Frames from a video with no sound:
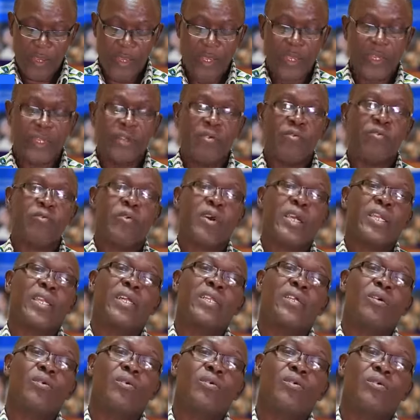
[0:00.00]
And then
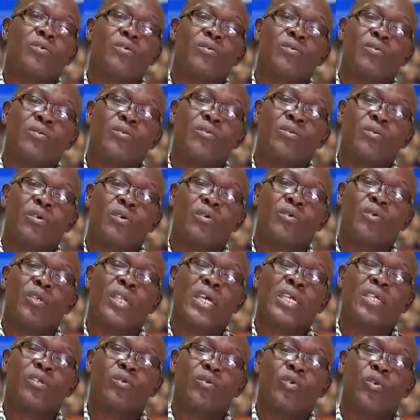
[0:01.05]
finally, I would
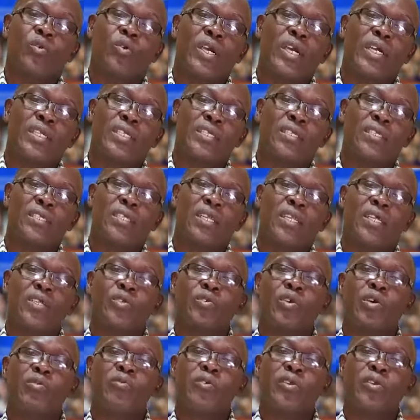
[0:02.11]
like you to look at
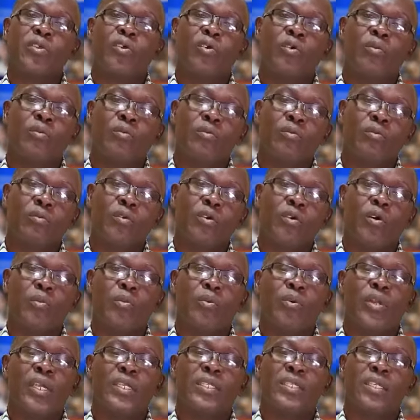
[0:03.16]
intellectual freedom,
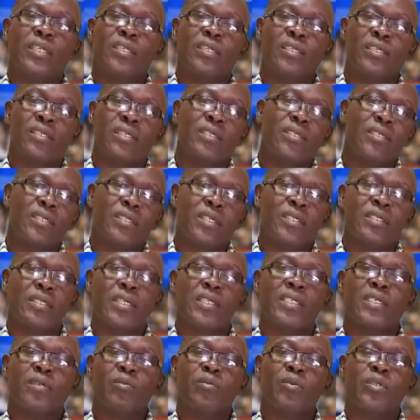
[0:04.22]
copyright, and
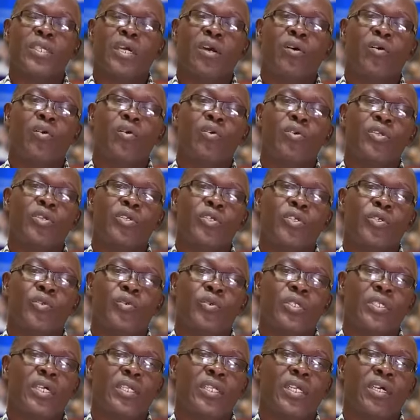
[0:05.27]
censorship, which are all
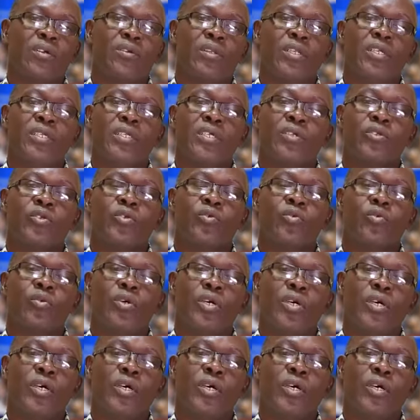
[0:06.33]
issues that are related to